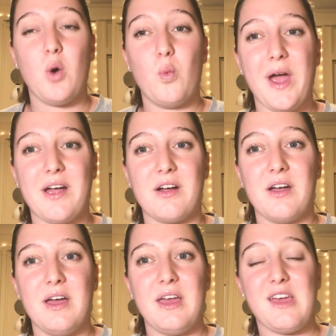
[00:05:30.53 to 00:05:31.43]

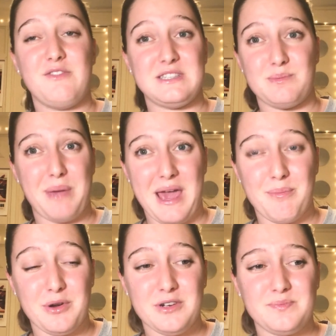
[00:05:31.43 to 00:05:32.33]
where if it's
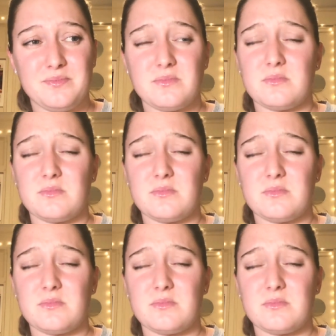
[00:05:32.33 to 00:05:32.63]
paper